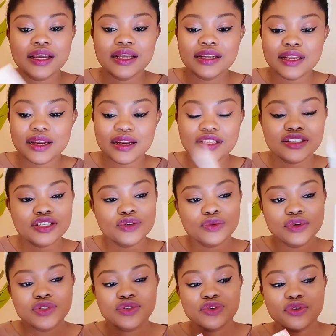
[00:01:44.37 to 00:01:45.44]
Then anything you
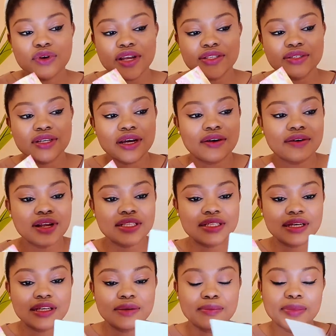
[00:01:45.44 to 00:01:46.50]
want to write, you can write
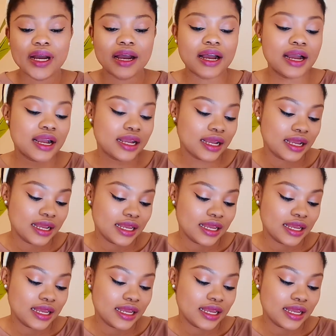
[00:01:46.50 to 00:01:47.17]
at the back.